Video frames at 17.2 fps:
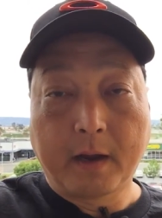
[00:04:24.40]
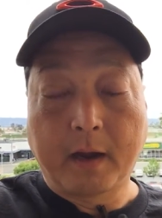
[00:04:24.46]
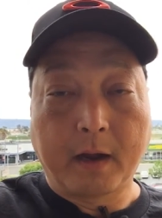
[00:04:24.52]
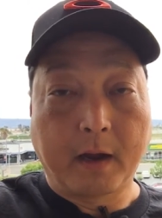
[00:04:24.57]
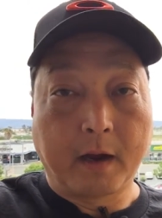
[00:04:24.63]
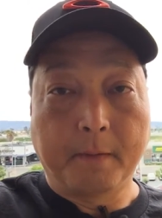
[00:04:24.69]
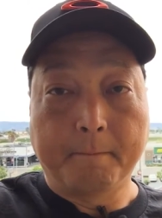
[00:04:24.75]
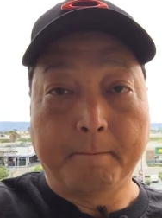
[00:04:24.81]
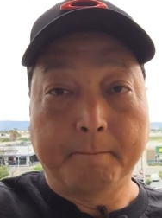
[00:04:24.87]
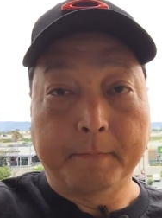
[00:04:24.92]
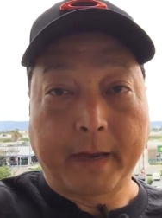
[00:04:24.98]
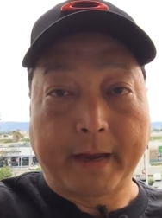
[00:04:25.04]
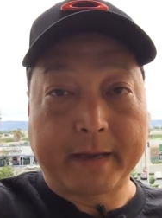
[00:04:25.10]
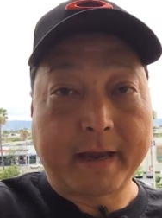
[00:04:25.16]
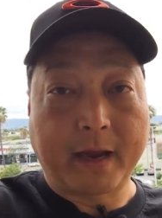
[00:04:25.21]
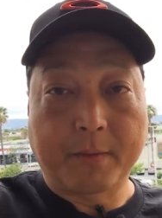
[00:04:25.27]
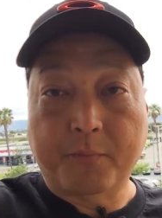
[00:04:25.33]
Um,
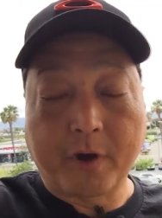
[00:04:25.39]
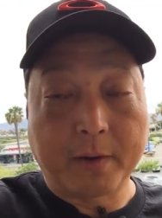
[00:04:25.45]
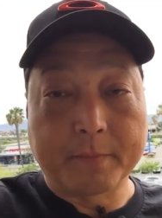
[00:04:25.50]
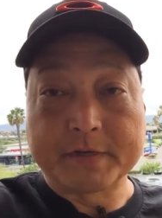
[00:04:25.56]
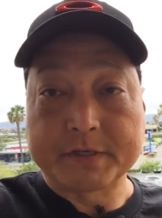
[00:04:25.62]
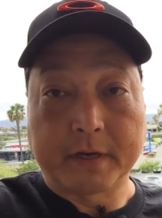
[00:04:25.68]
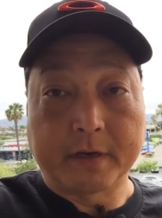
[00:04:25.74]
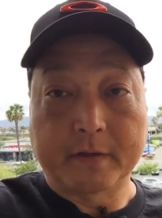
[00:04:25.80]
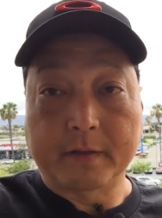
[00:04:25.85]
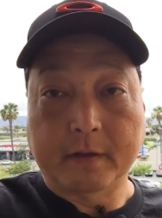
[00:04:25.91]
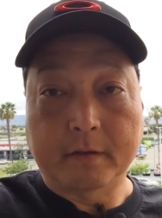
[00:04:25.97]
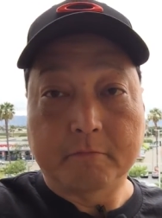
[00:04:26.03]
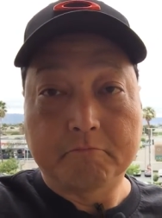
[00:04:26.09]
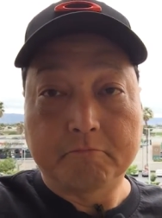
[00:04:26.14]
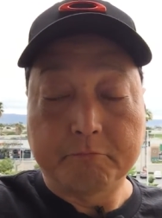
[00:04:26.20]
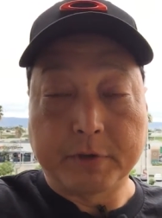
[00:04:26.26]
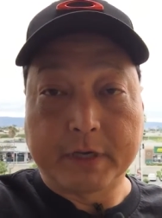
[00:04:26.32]
I can't promise anything
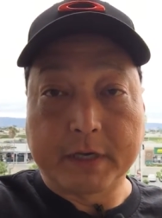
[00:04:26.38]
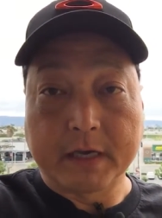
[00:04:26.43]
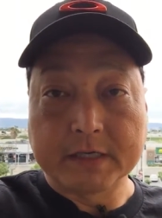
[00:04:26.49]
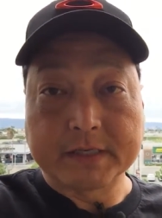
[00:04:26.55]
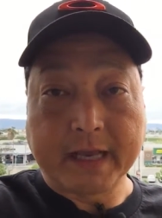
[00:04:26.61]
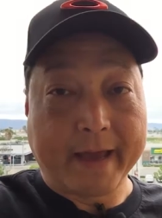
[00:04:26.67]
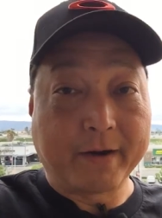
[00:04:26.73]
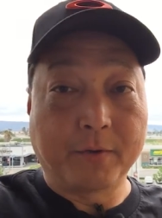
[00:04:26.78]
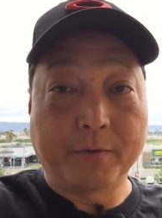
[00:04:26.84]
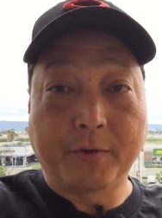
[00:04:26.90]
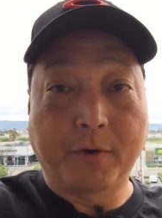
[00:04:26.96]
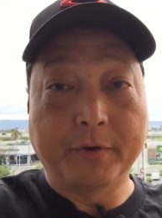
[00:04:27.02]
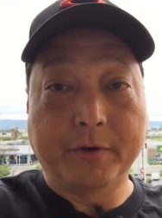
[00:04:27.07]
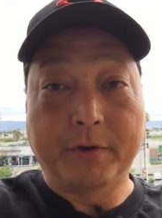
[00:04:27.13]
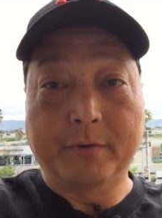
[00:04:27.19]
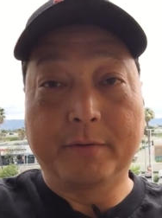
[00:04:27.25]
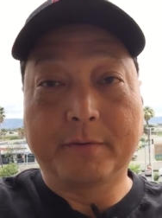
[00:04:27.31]
because I don't
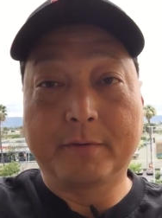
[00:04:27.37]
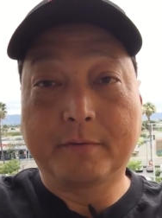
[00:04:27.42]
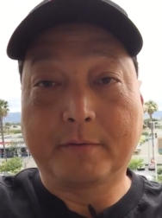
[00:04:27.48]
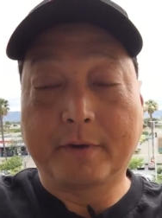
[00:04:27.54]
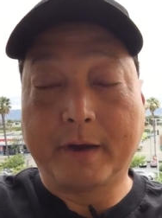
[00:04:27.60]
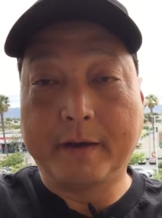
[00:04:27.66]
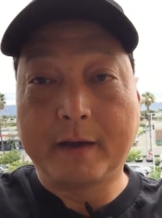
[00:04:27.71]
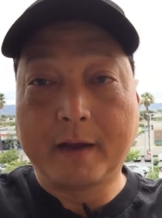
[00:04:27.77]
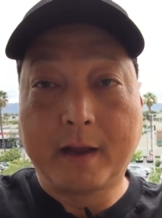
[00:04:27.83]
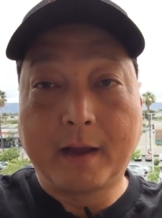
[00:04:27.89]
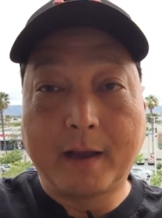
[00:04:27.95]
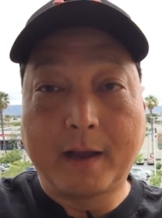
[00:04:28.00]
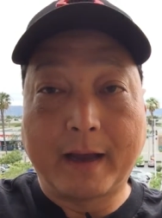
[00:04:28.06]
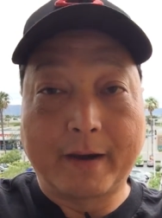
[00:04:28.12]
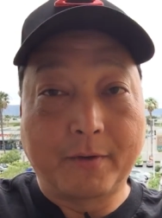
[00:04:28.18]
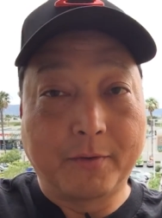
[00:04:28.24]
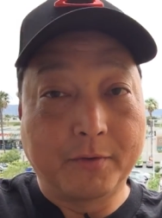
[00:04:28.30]
know you, right?
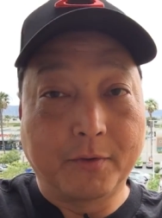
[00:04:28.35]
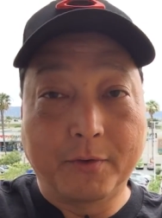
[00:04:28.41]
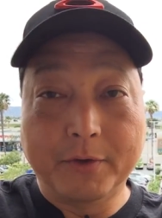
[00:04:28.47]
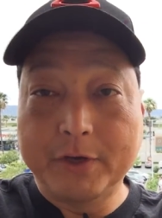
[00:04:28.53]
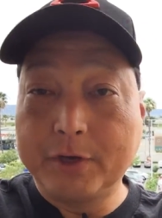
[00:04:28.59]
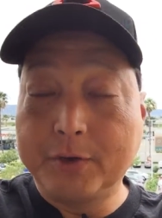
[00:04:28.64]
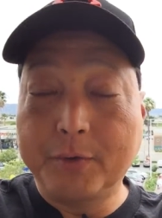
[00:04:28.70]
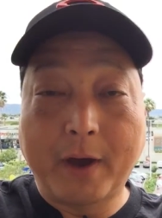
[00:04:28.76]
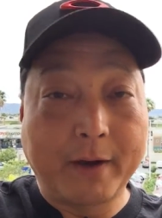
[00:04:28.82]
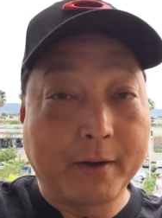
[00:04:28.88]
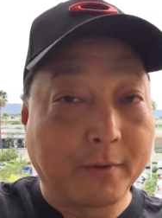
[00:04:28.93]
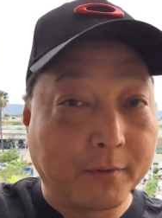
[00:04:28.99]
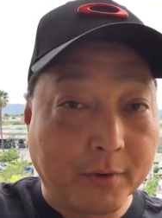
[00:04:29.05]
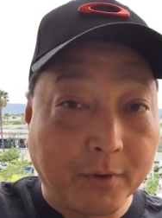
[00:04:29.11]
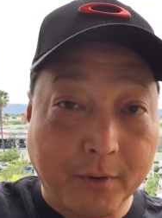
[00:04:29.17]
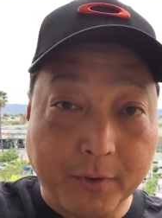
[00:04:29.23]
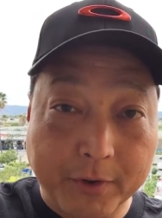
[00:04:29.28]
I don't know you. I
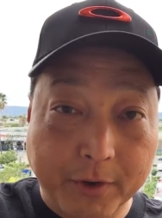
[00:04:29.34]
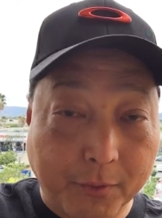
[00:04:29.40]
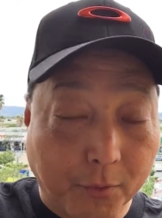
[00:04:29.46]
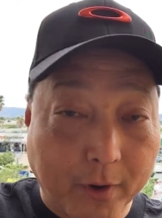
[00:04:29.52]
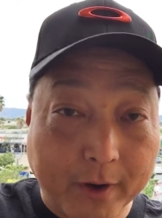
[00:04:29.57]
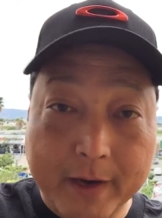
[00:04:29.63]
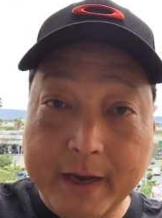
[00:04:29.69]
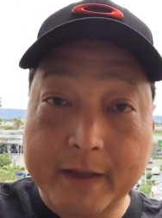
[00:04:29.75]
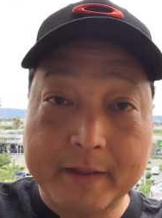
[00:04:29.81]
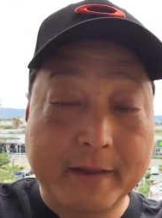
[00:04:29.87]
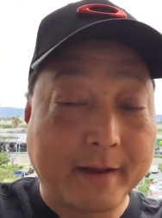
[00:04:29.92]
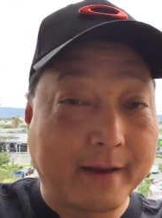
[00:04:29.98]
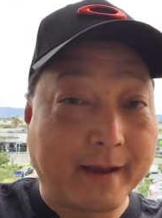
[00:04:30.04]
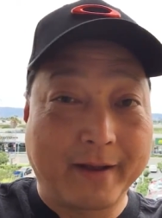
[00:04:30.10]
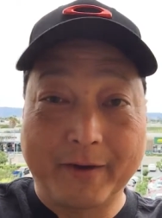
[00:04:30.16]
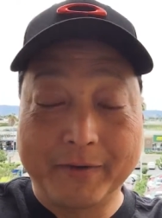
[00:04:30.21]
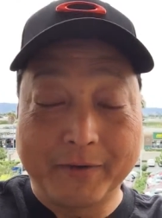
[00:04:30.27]
don't know your work
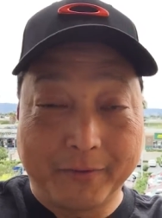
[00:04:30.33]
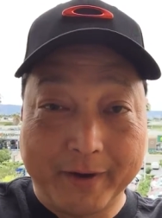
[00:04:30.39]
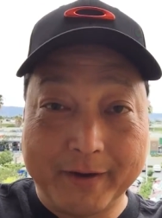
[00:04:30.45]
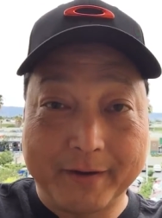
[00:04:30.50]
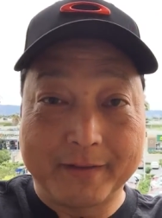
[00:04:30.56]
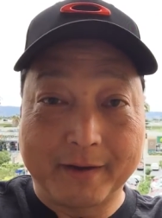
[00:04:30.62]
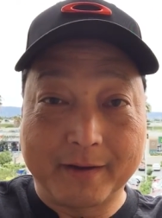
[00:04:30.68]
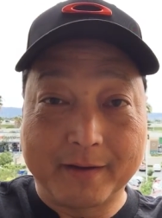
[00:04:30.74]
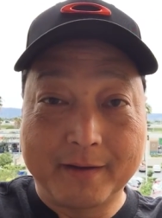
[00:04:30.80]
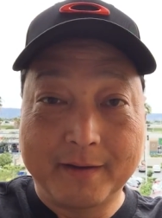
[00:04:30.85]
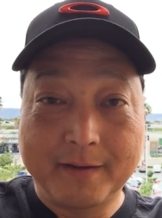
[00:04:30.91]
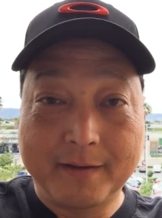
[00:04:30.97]
ethic. I don't know anything.